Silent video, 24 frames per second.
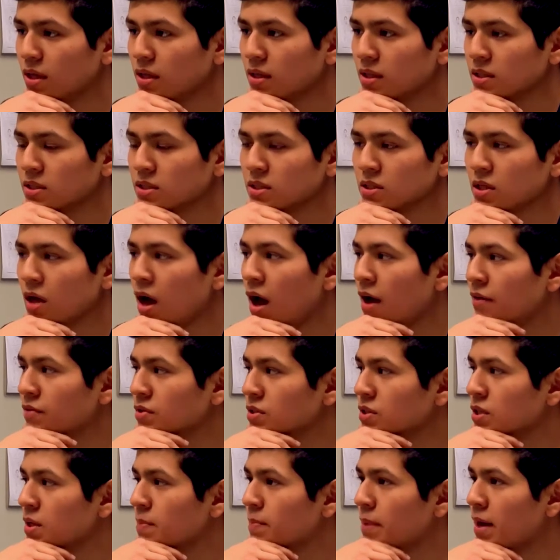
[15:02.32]
this is
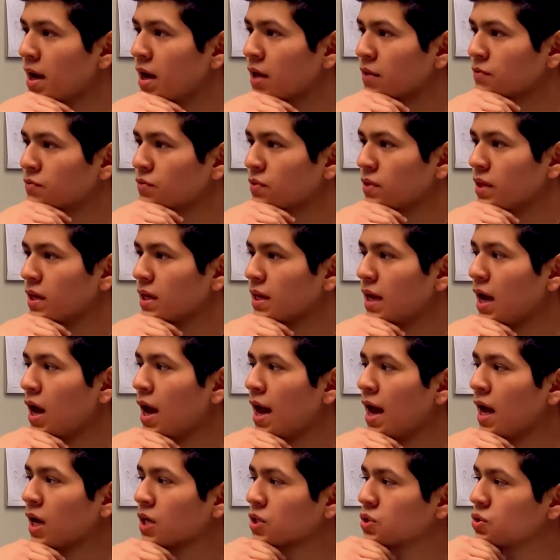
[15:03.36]
obviously a path for like
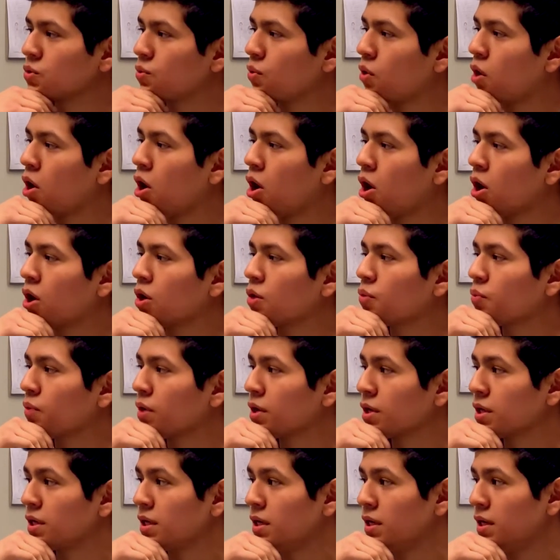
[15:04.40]
actual
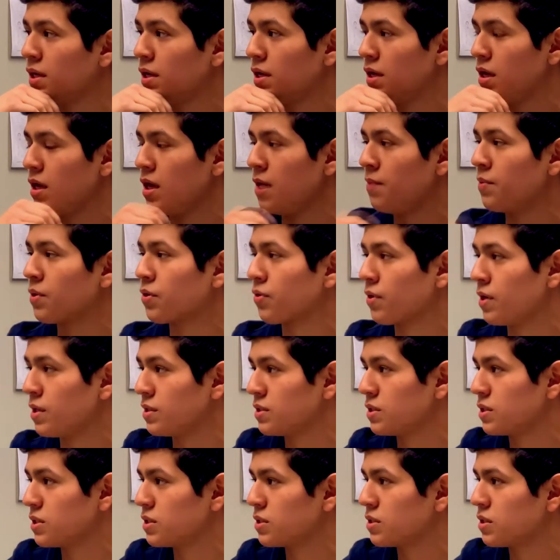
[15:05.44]
hardworking
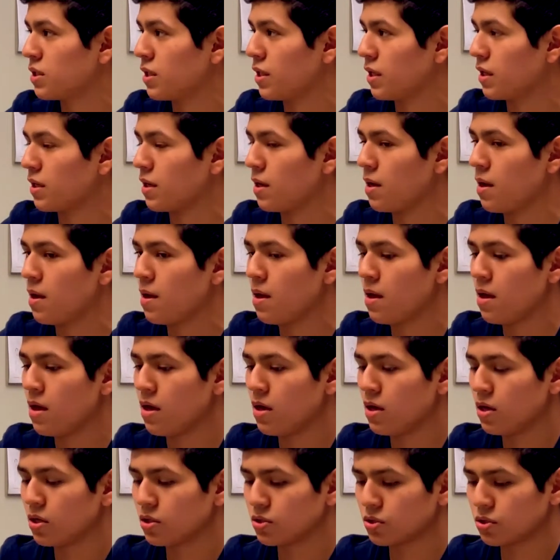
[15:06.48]
immigrants
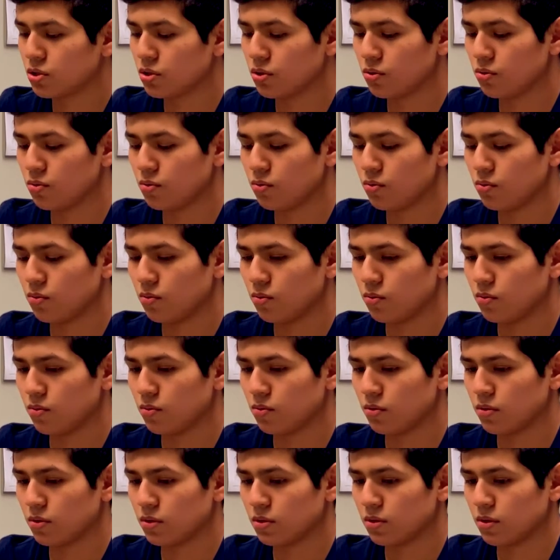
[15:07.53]
to
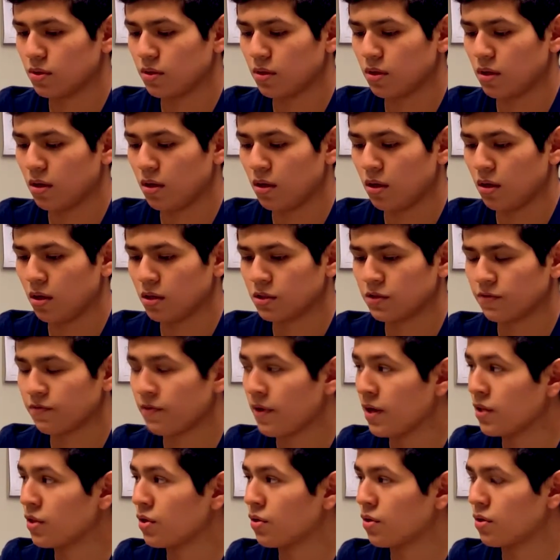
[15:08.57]

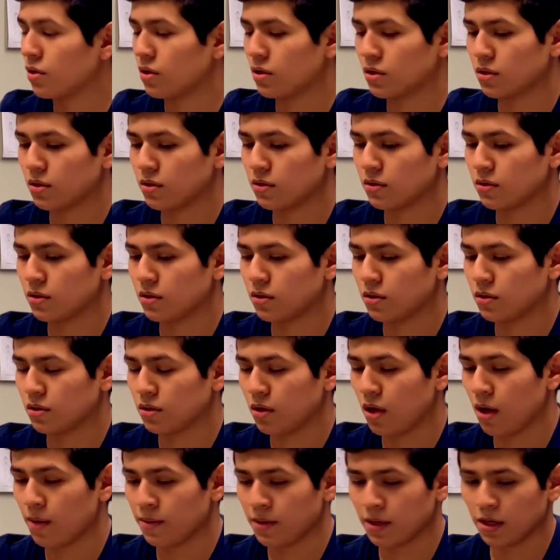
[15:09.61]
find their.
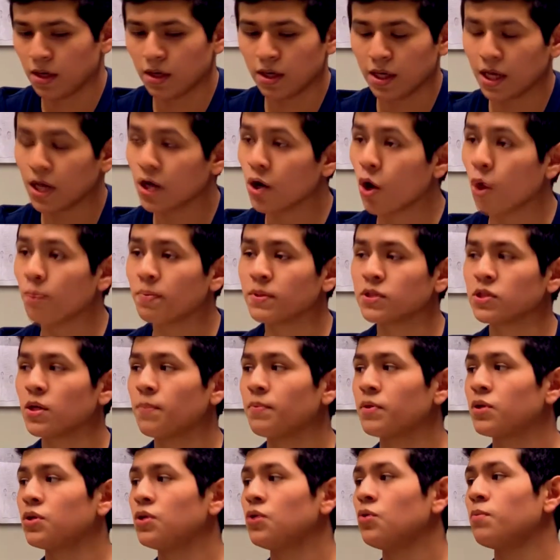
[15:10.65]
I mean, it opens up
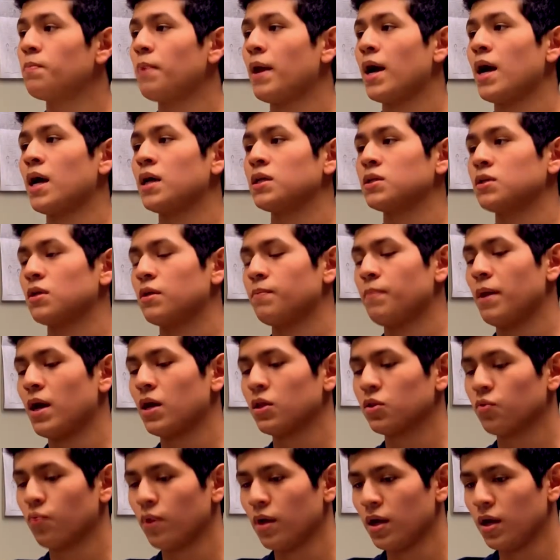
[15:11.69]
a new
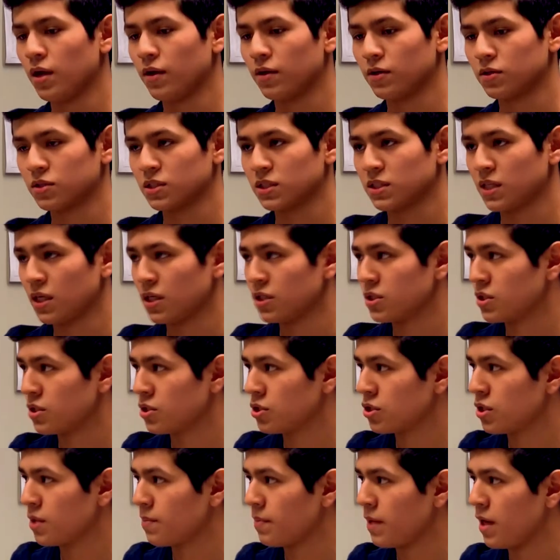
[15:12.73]
pathway to
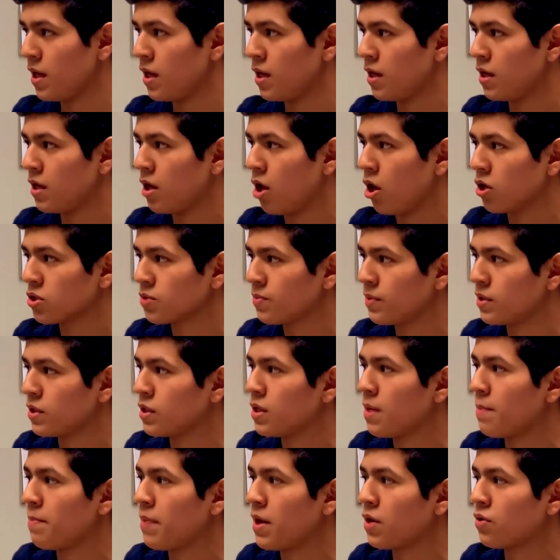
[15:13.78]
citizenship and ultimately
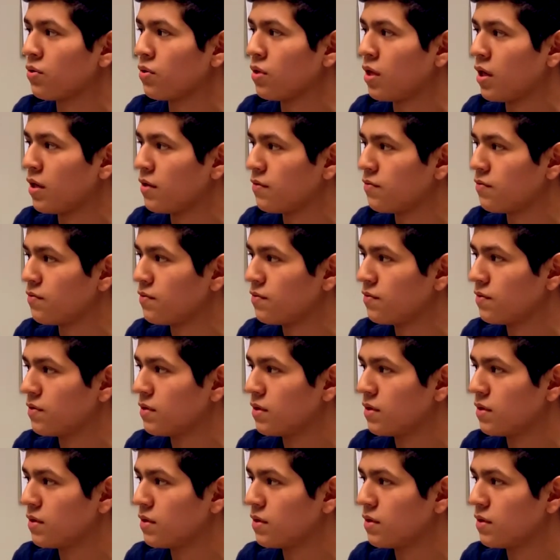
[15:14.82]
a better life,